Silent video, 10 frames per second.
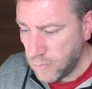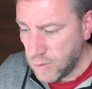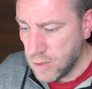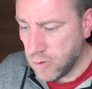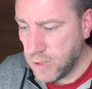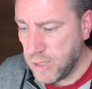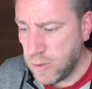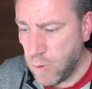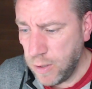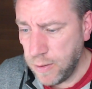So is
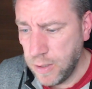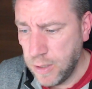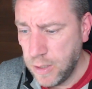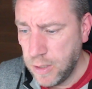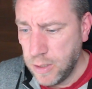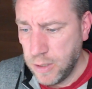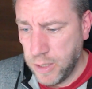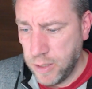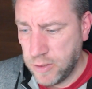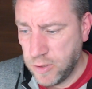this one.
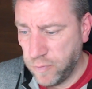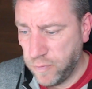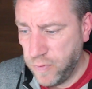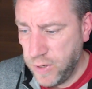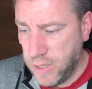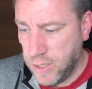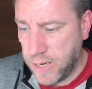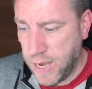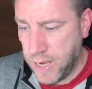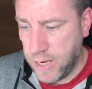So 3
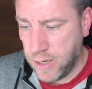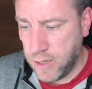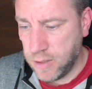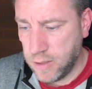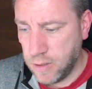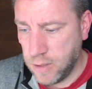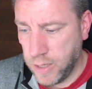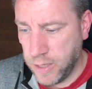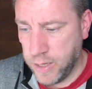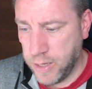gang
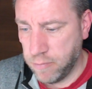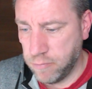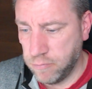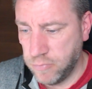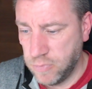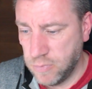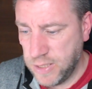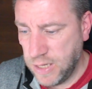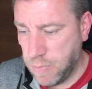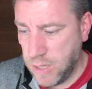
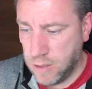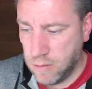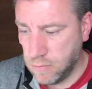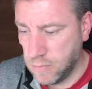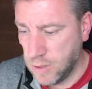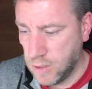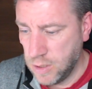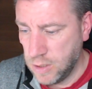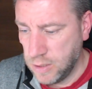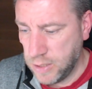Zigbee,
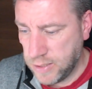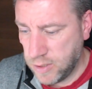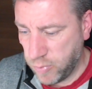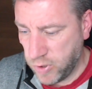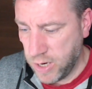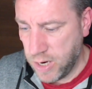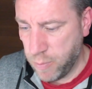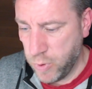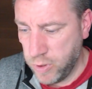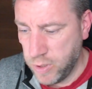that's the product
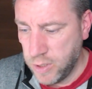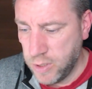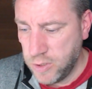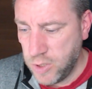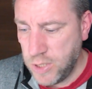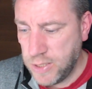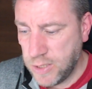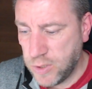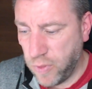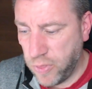number. So it
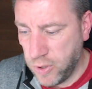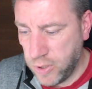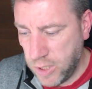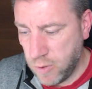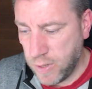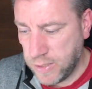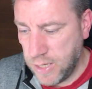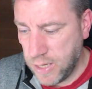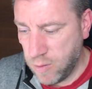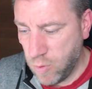is 30
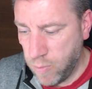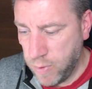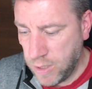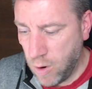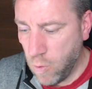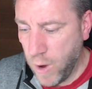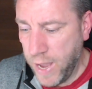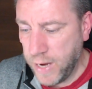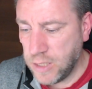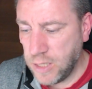USD at the moment. Oh,
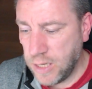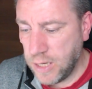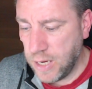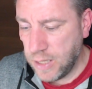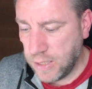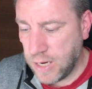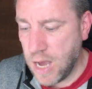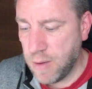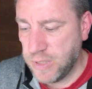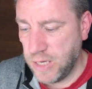actually it
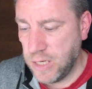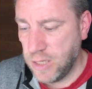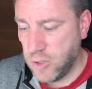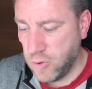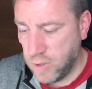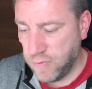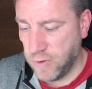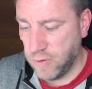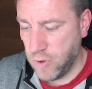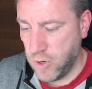comes in 2
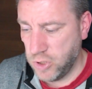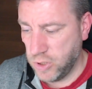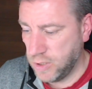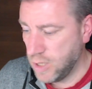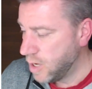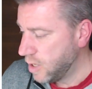different versions.